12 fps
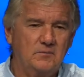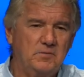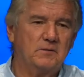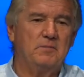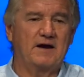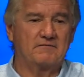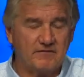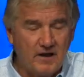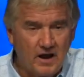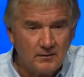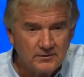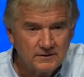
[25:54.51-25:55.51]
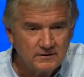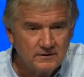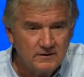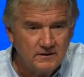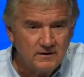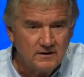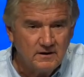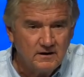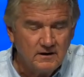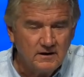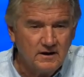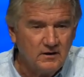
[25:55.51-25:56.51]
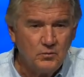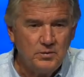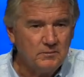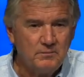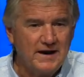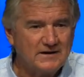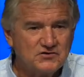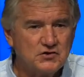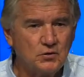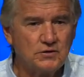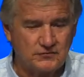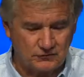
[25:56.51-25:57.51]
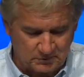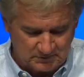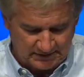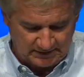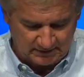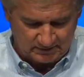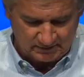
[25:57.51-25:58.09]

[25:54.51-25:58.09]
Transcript: be a backflop. It would be a bad choice for me.